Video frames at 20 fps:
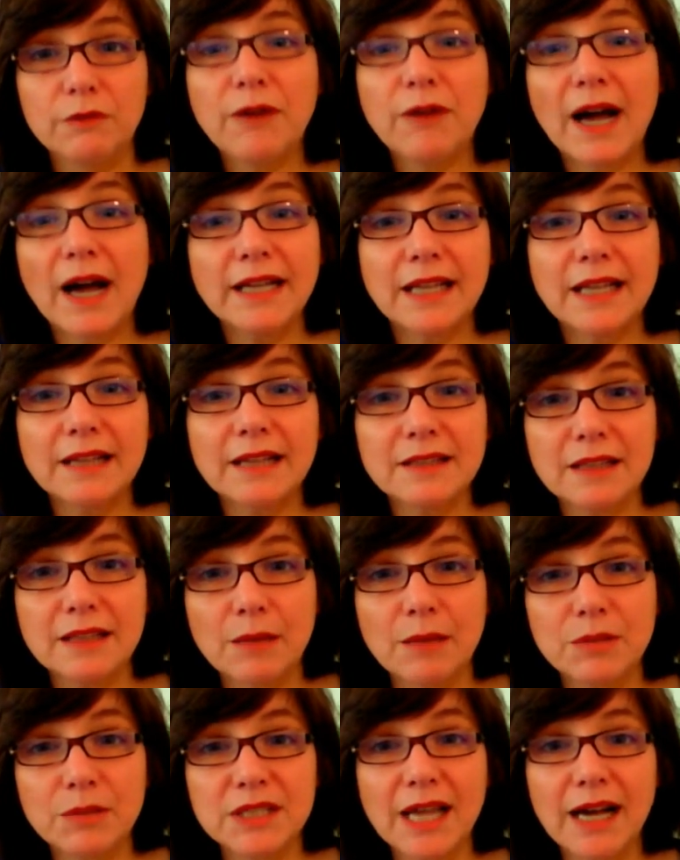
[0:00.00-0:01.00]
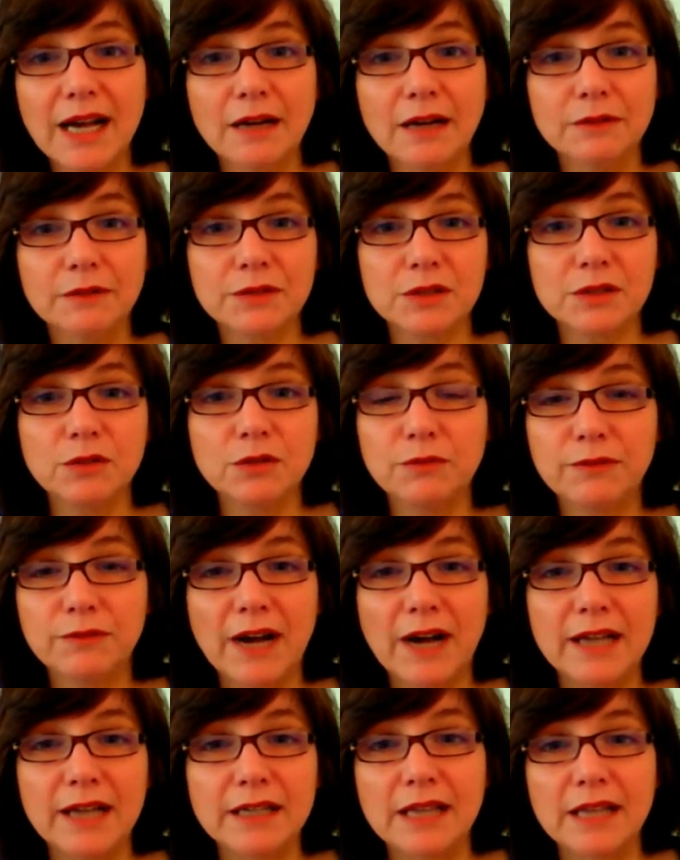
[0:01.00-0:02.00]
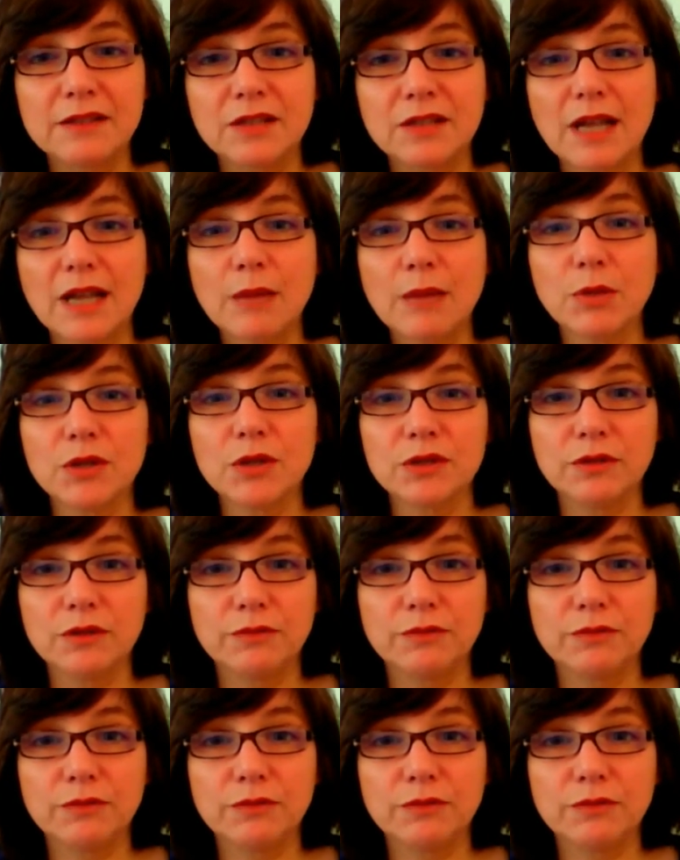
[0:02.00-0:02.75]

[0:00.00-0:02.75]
finance themselves, to finance rebels,